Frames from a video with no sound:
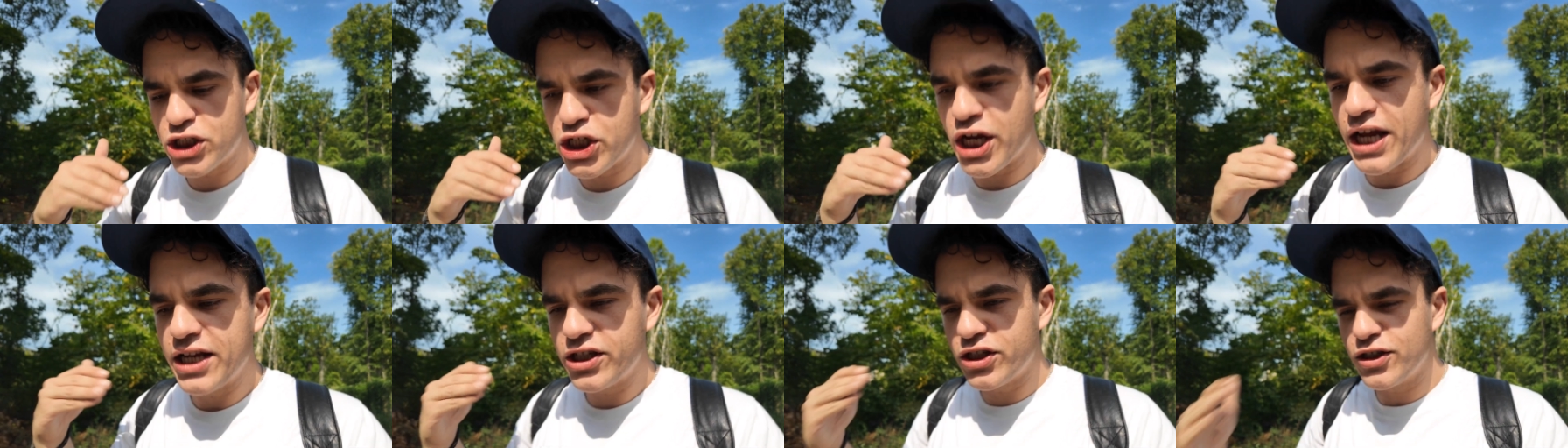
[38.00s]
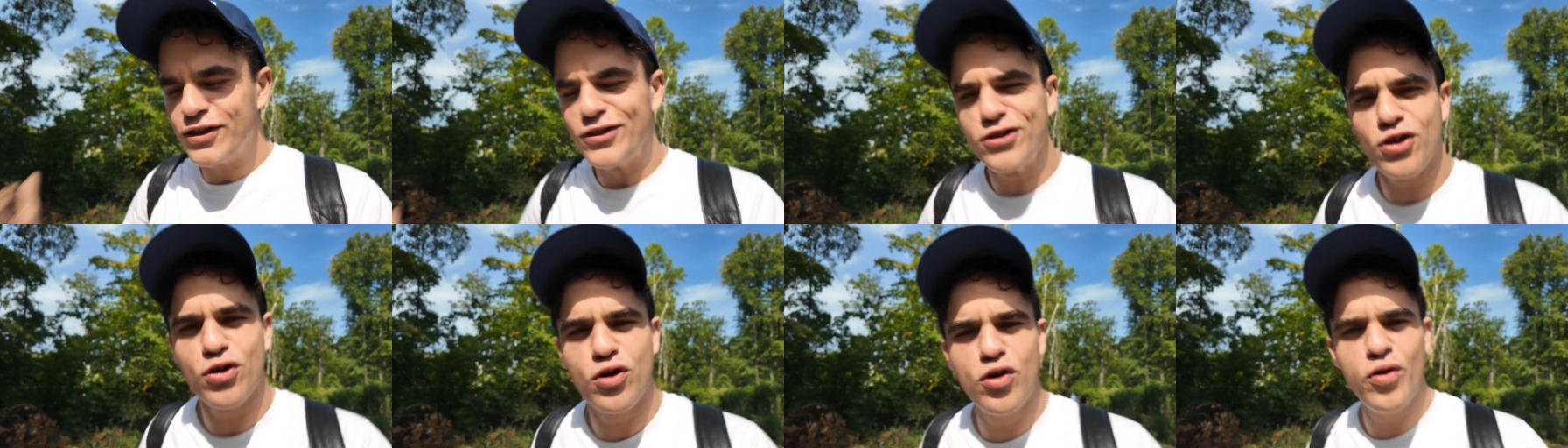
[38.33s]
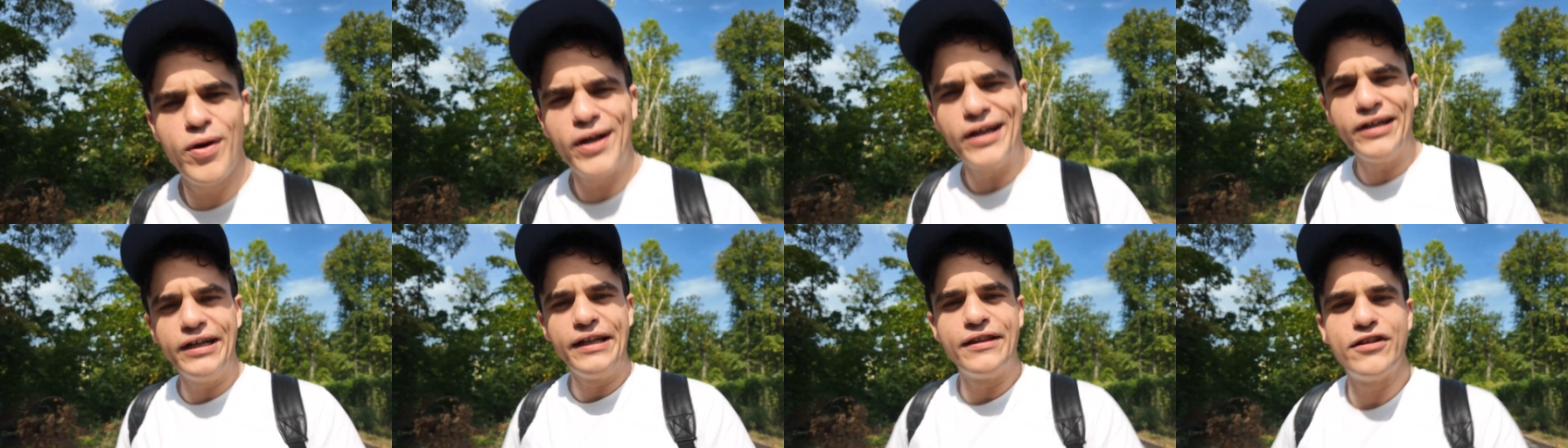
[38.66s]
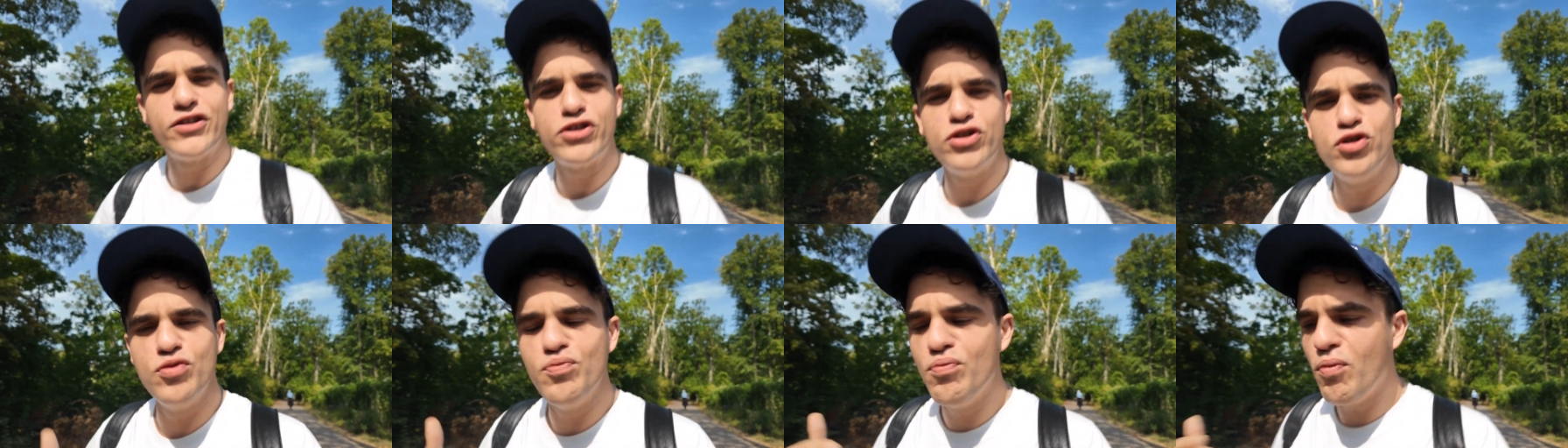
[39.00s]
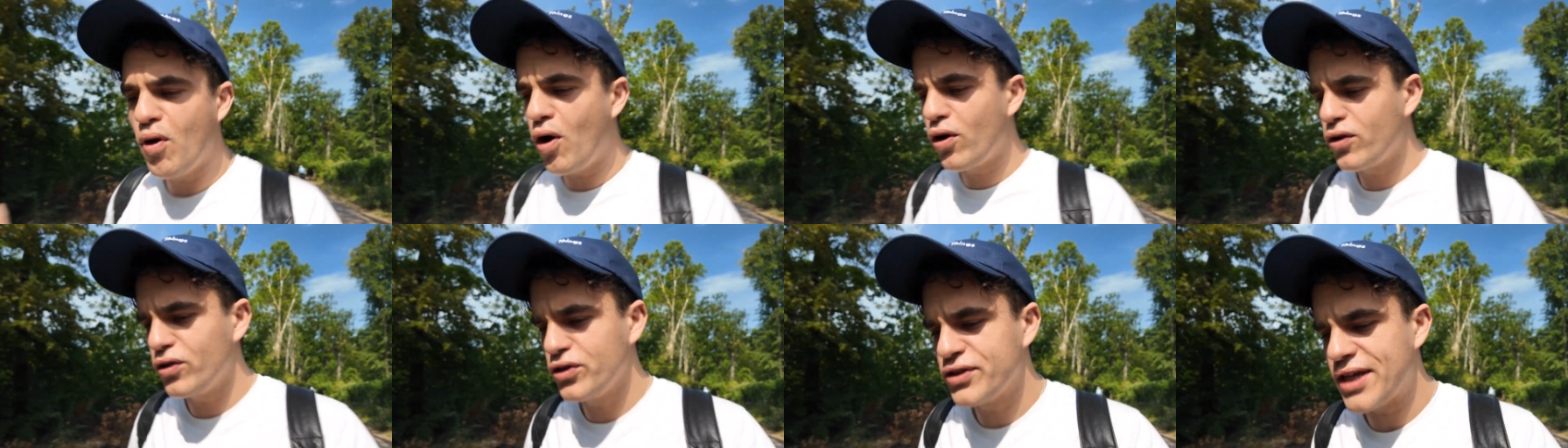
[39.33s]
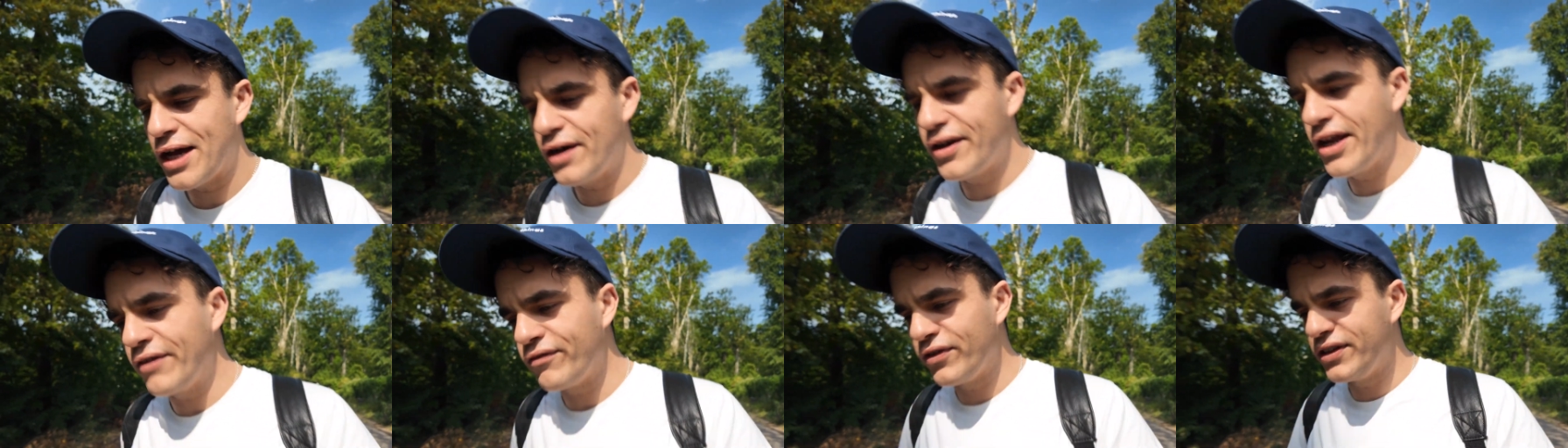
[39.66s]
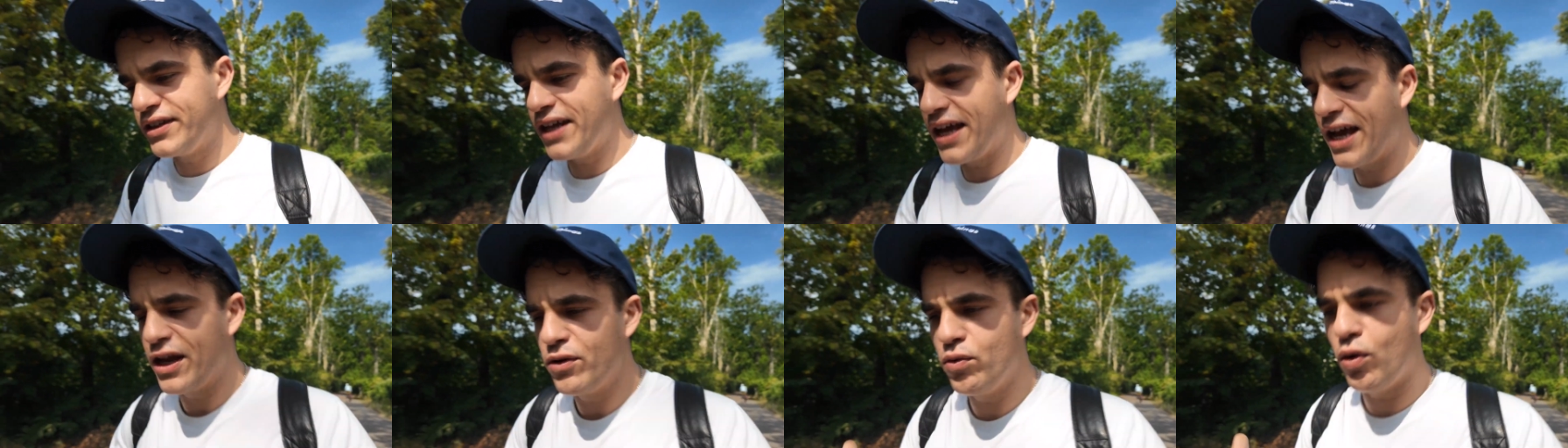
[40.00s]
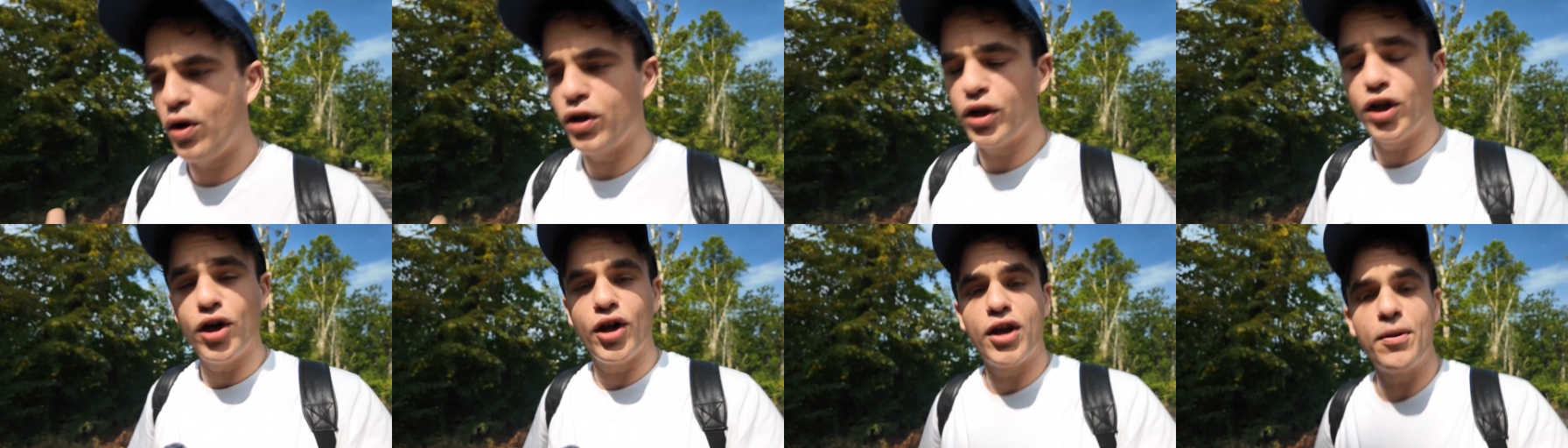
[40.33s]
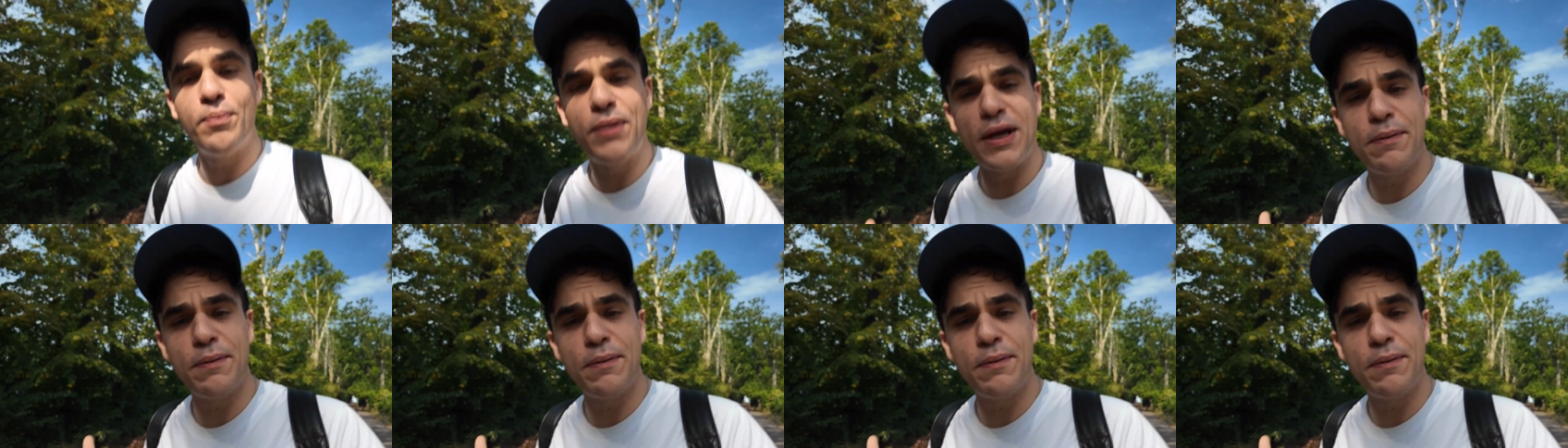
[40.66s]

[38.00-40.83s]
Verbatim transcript: are changing so quickly, there's new models out every day and whatnot.